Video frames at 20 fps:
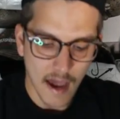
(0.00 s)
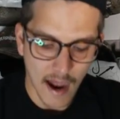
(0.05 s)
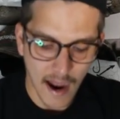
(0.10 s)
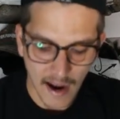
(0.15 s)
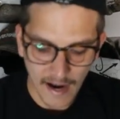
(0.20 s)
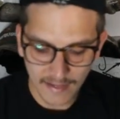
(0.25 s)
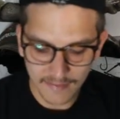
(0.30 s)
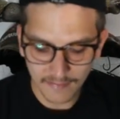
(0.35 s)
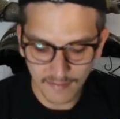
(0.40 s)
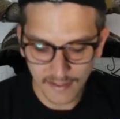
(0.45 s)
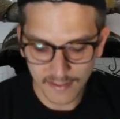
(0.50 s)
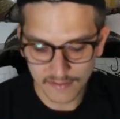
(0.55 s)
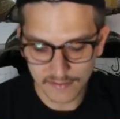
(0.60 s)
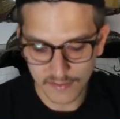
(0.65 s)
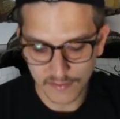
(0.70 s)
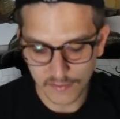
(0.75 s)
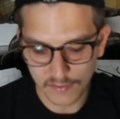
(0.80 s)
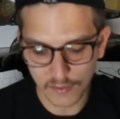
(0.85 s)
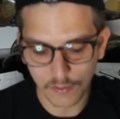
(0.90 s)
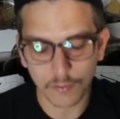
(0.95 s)
I like
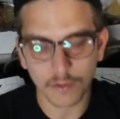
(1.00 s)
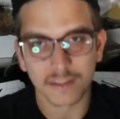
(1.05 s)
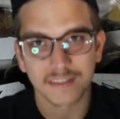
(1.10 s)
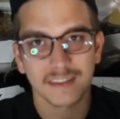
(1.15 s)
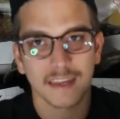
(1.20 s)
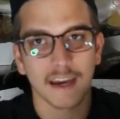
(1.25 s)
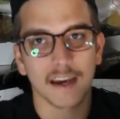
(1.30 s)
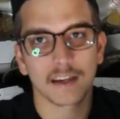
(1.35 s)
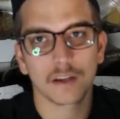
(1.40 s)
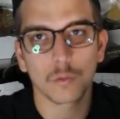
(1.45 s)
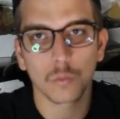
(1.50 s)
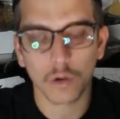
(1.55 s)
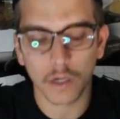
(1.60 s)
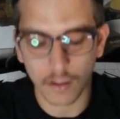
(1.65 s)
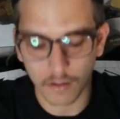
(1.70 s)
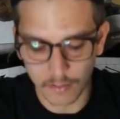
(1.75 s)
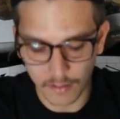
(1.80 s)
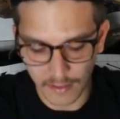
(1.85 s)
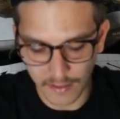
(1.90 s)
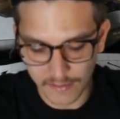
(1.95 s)
to do, it's kind of weird,